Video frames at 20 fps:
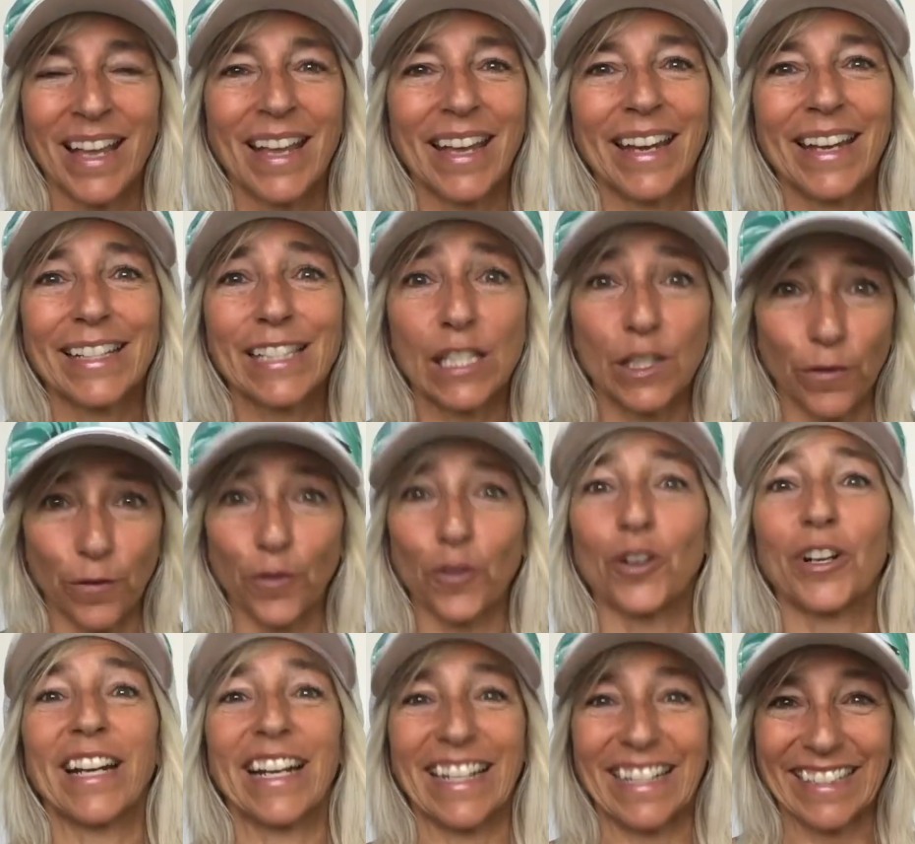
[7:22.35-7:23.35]
It's
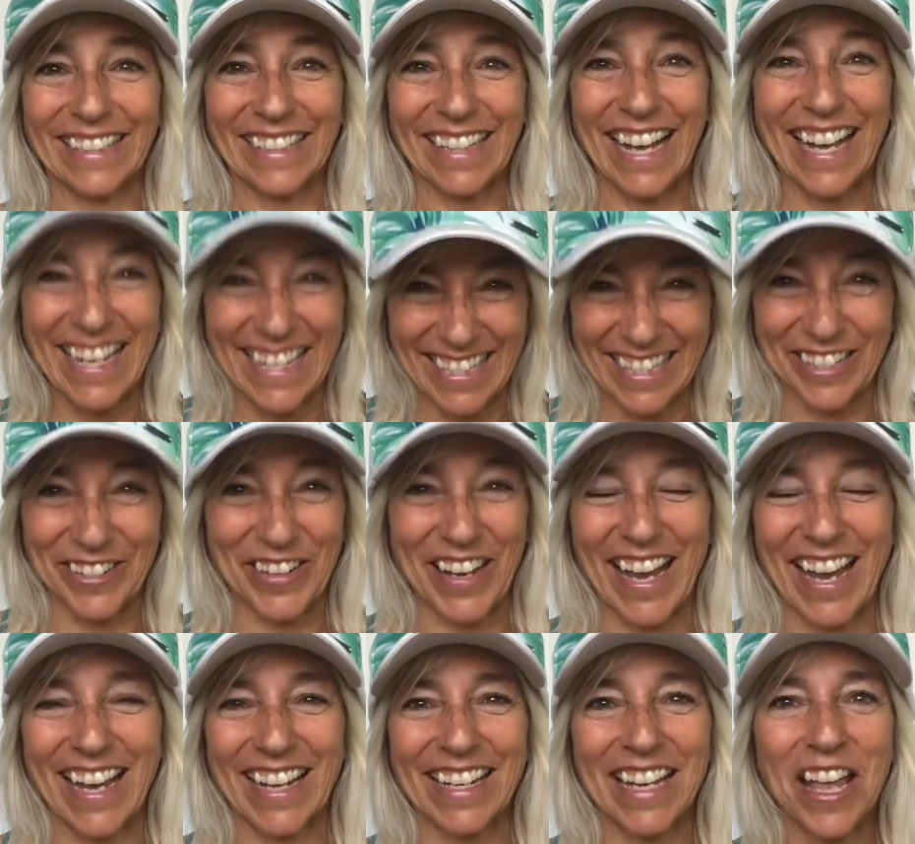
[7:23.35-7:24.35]
free,
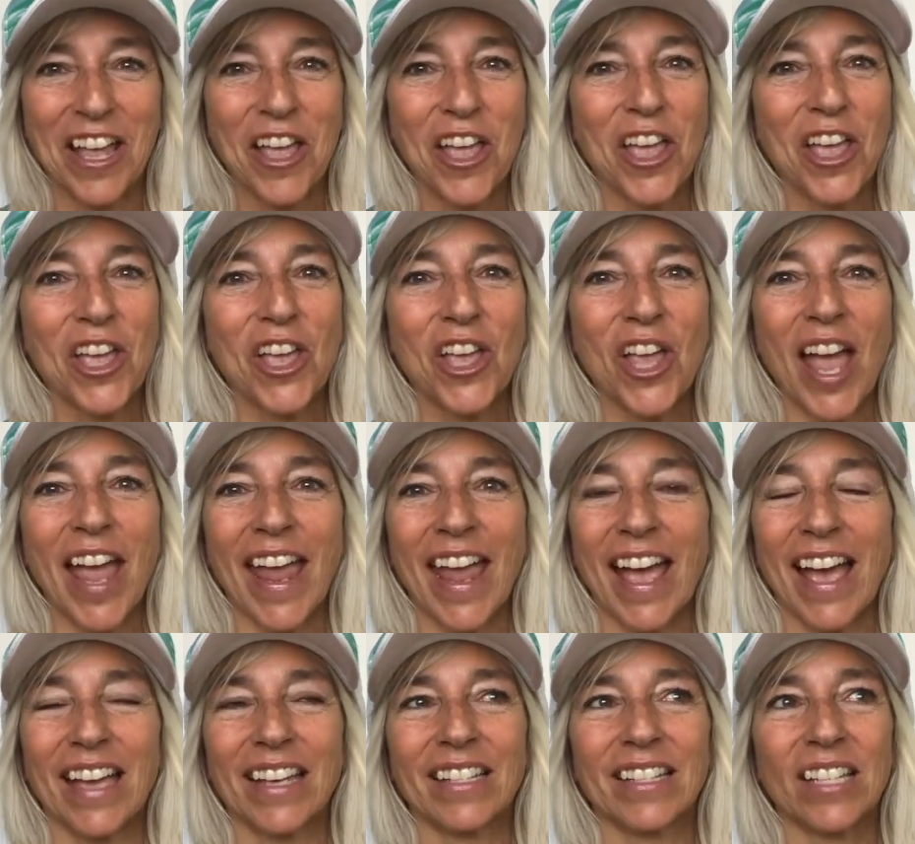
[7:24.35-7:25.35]
okay?
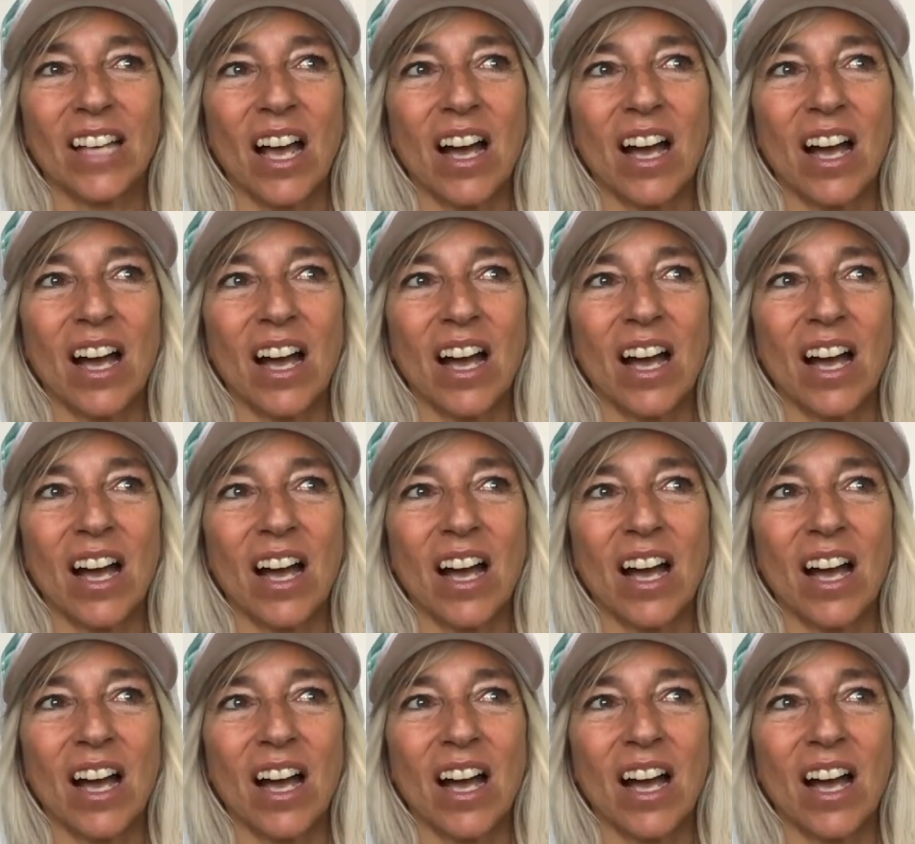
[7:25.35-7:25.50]
And